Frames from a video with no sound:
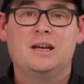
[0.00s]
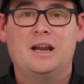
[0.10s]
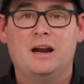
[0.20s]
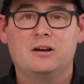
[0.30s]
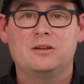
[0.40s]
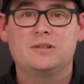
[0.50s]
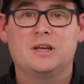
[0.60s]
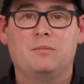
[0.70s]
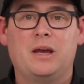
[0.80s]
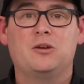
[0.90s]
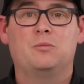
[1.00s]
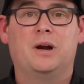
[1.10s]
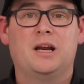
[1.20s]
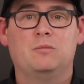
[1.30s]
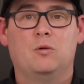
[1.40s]
Narratives can make your
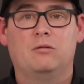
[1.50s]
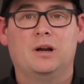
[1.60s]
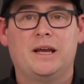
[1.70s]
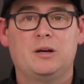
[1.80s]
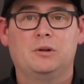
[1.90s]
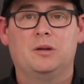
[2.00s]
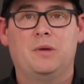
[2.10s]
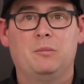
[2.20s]
brand more relatable and